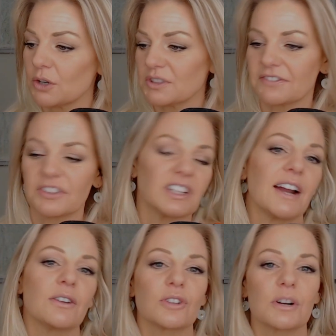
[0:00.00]
different
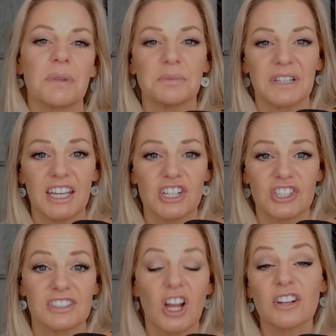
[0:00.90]
outdoor
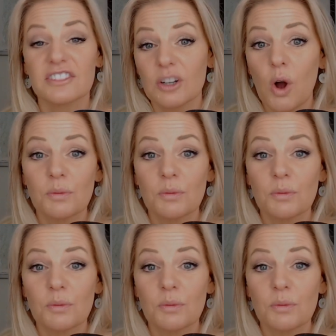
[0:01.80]
publications, also